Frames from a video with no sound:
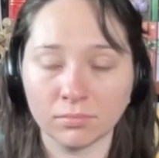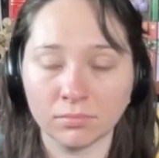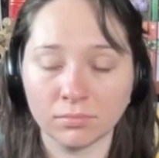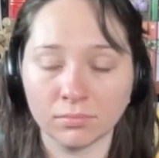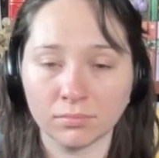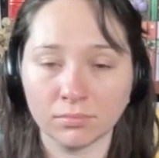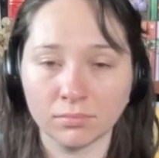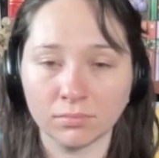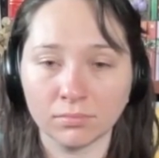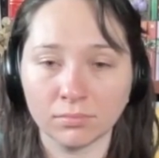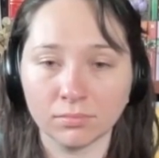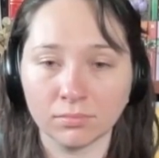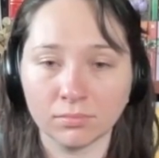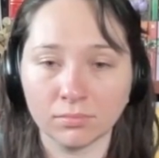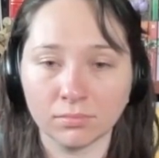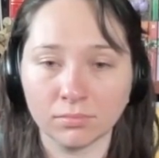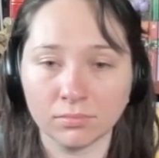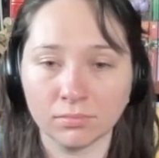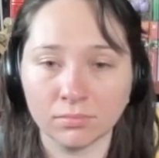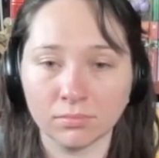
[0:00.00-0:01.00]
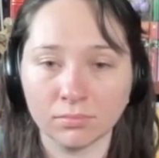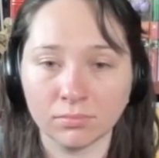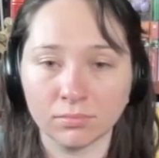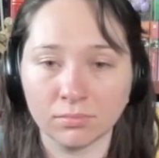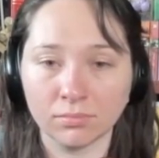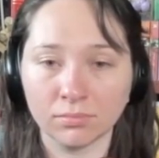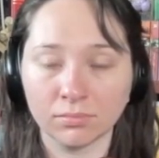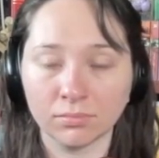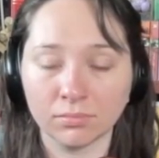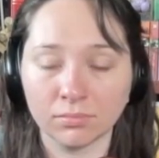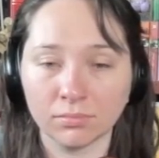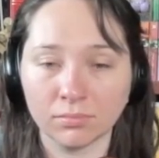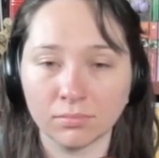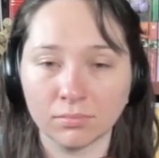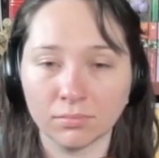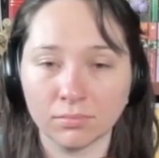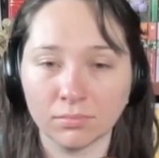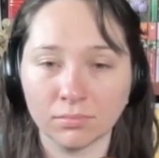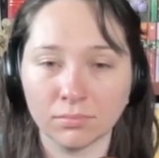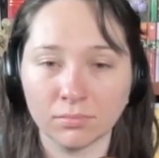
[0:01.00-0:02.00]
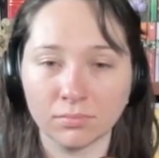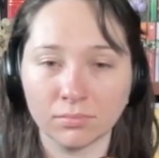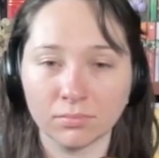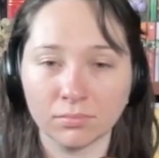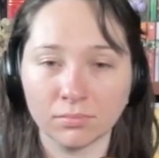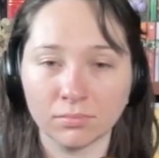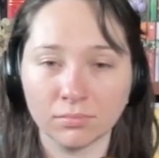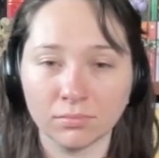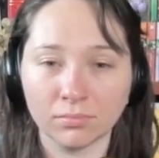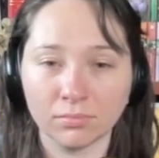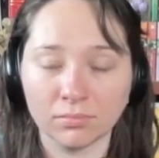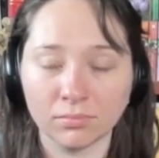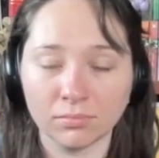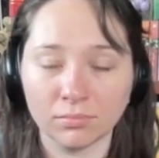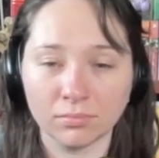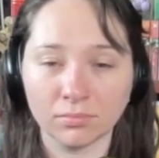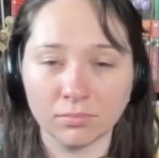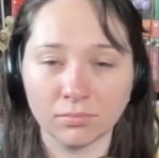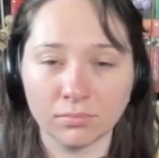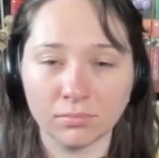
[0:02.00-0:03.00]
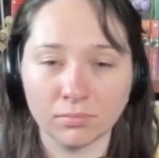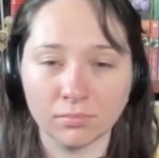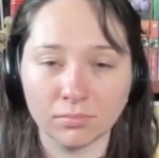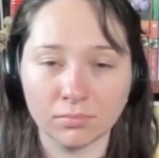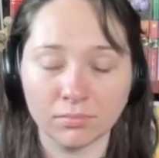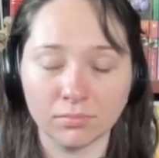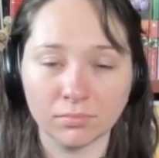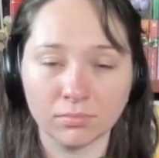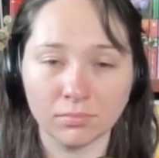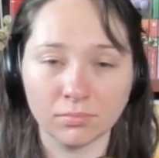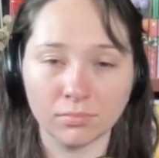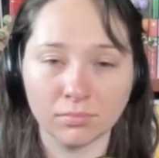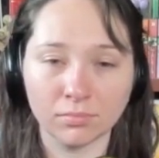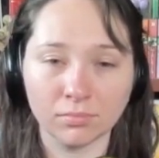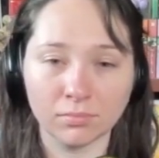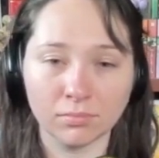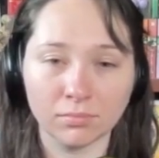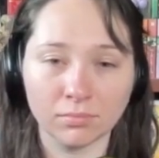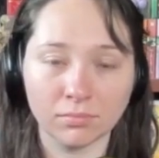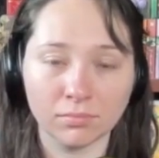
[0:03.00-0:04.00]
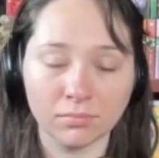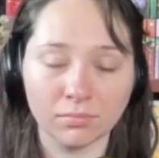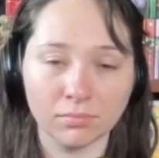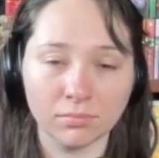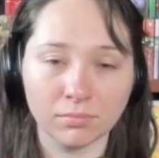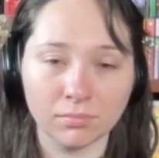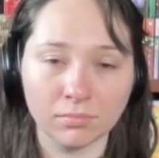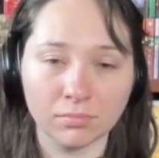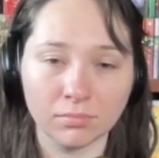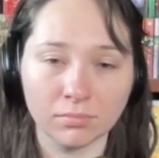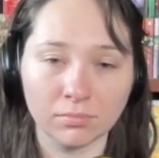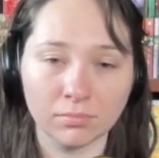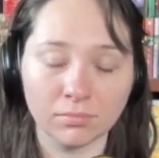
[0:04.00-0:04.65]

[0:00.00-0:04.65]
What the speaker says: No words are spoken by the person on screen.